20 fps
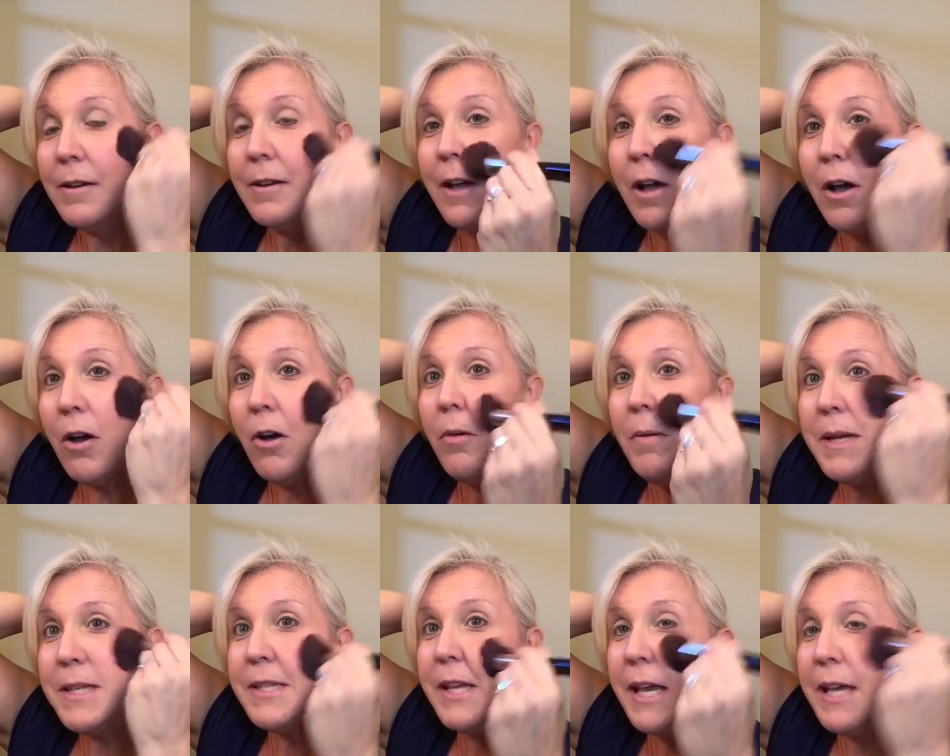I
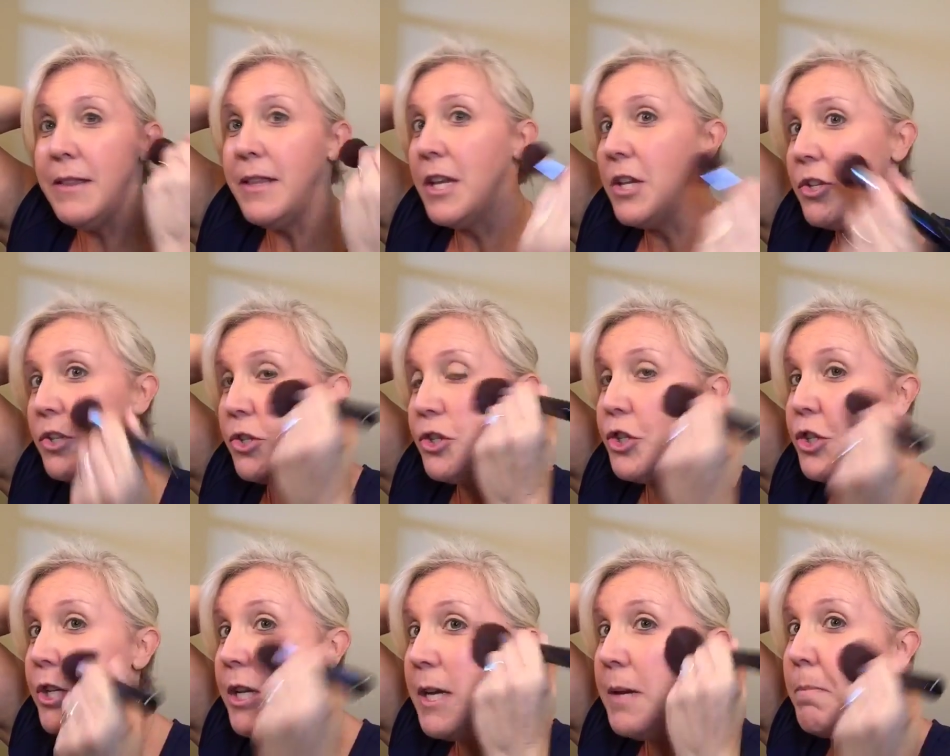always had these
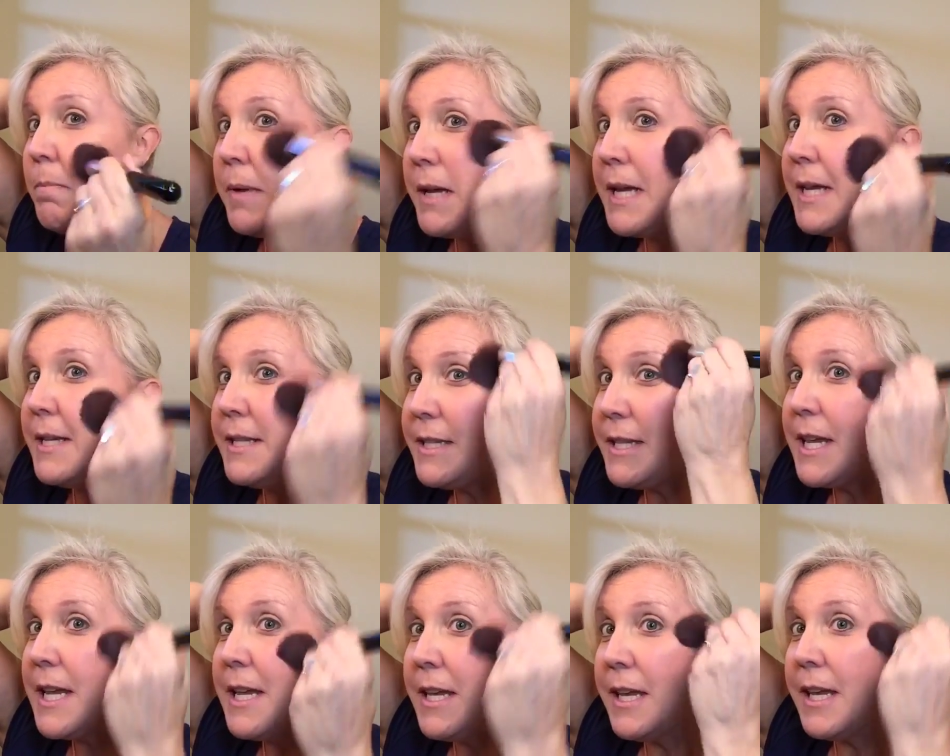cheapy,
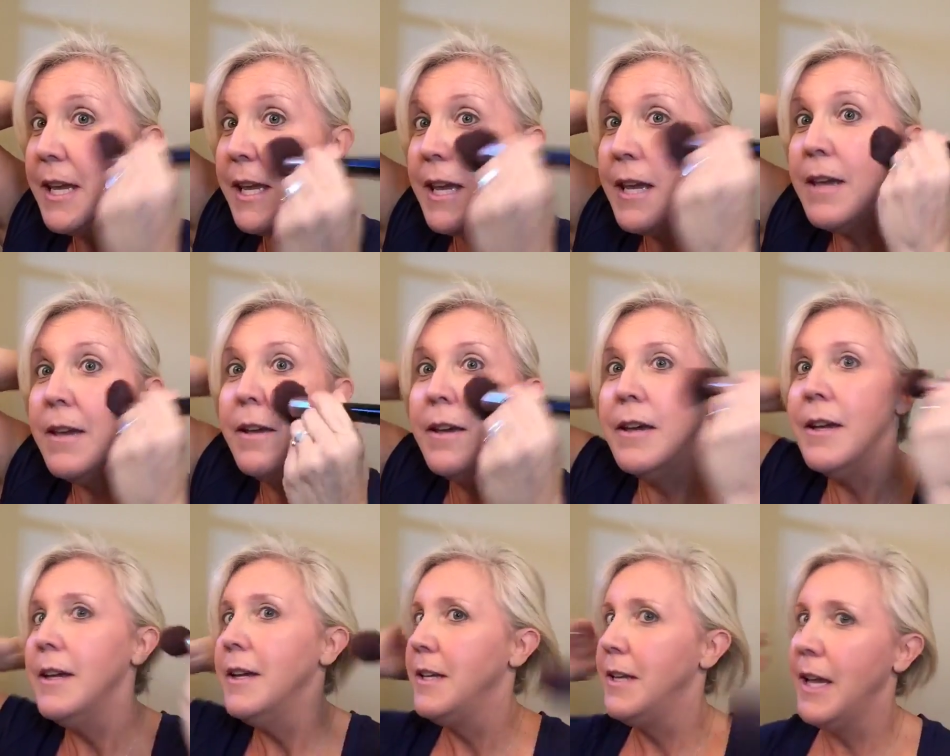dinky,
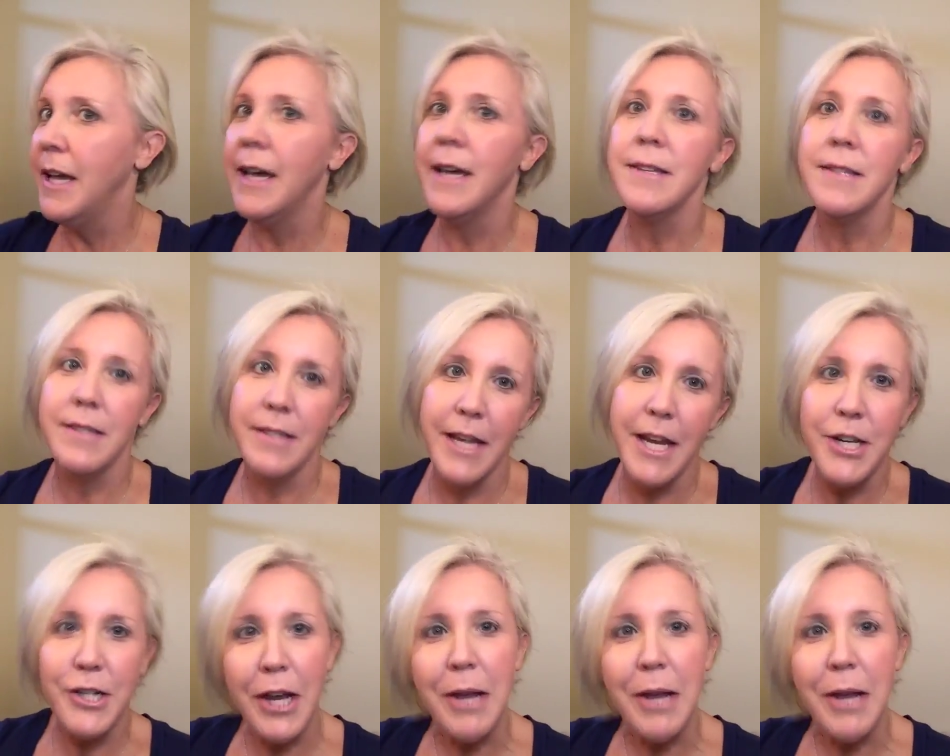yes,
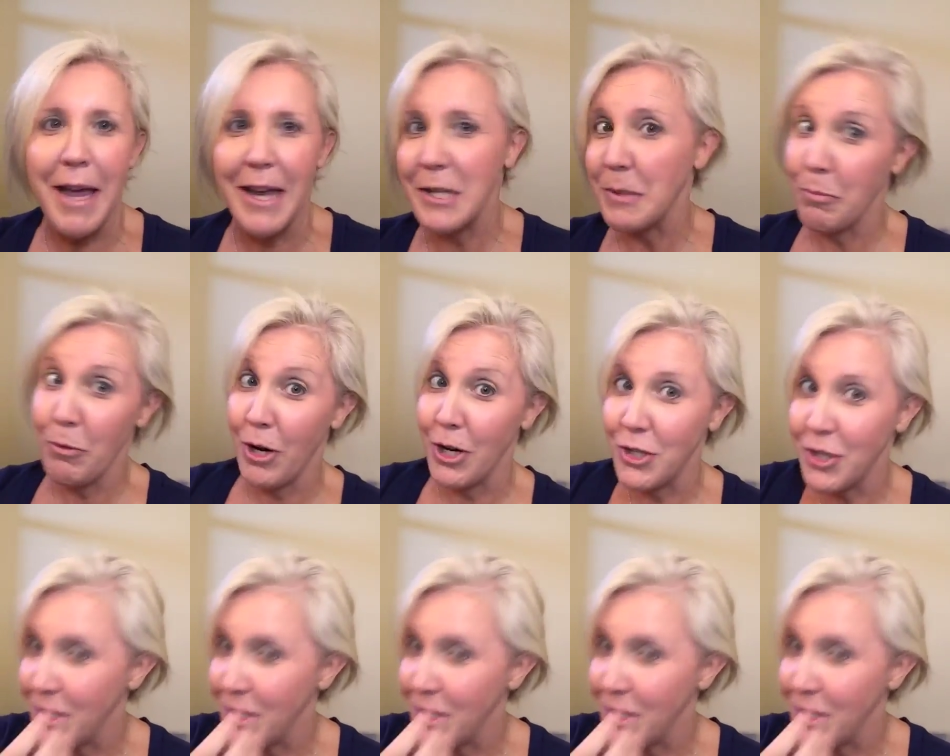TJ Maxx brushes.